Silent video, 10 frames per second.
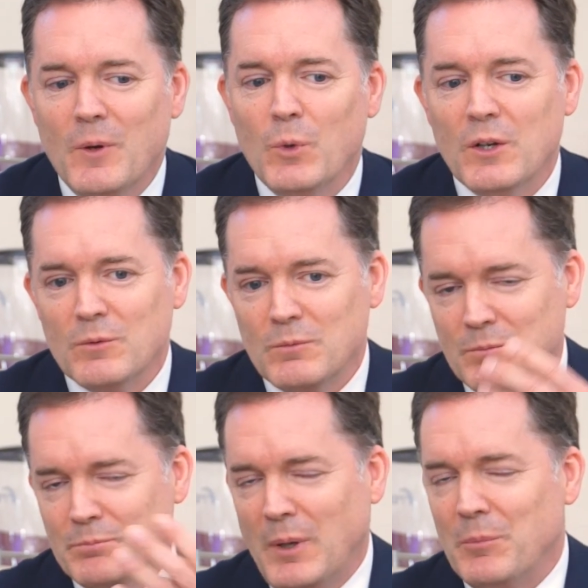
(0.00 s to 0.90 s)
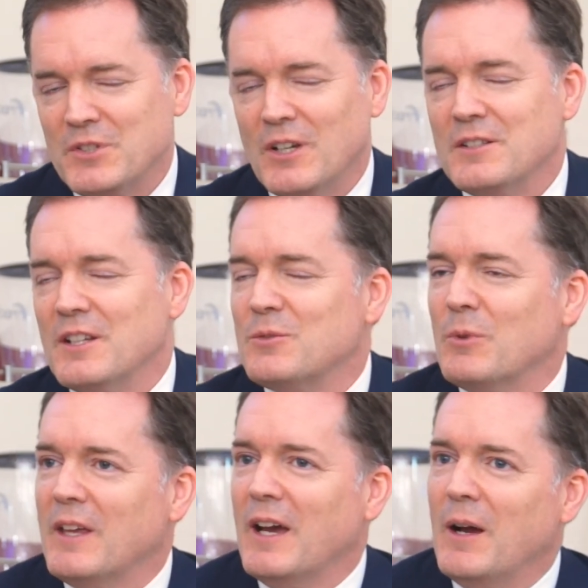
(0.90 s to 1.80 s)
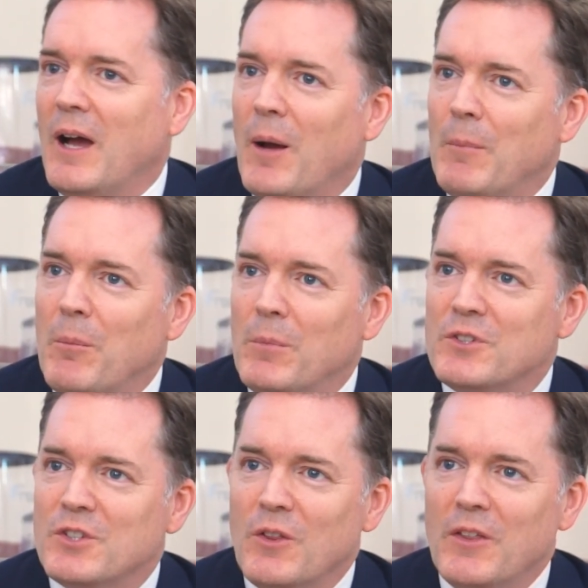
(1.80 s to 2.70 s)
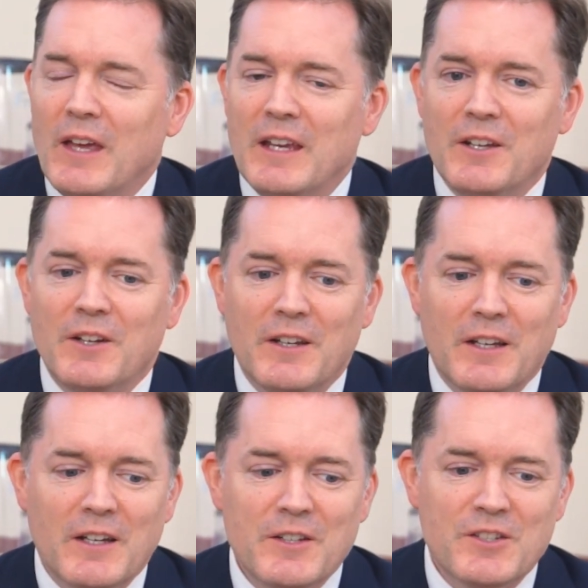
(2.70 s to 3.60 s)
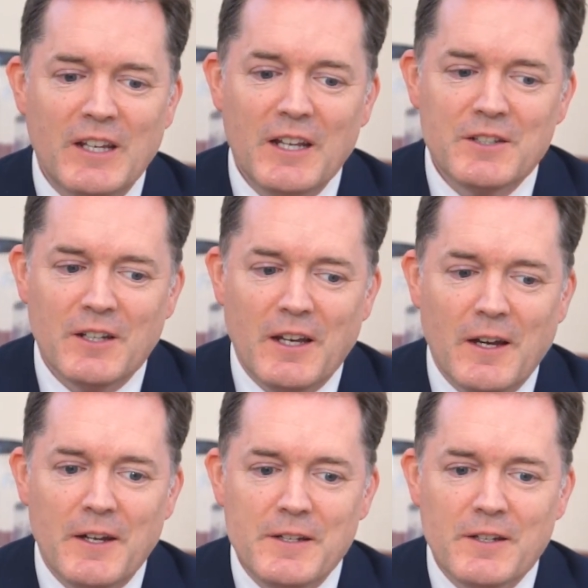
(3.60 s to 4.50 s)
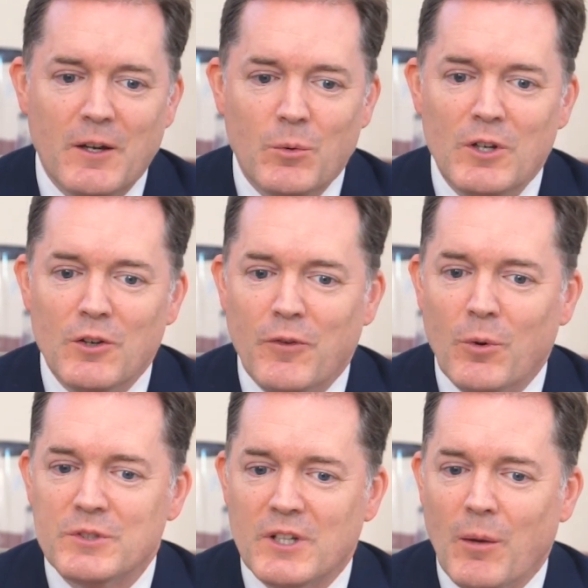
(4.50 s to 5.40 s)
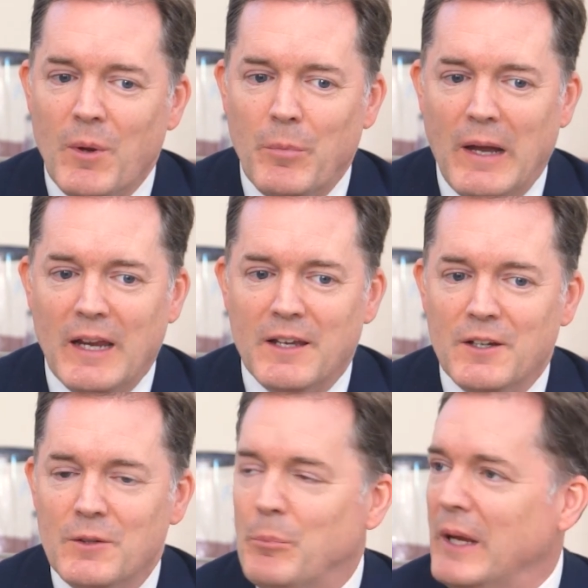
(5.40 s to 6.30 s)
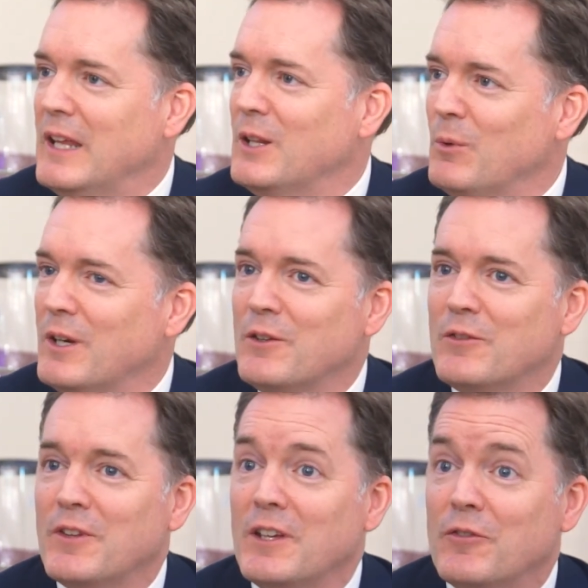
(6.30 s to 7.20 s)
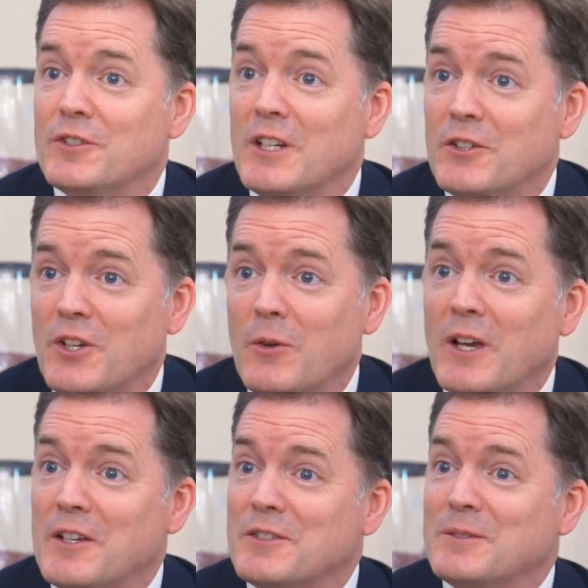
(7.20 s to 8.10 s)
We'll publicise this with our members so that they can see it, and we look forward to coming back and picking the winner of the Fracino Showcase.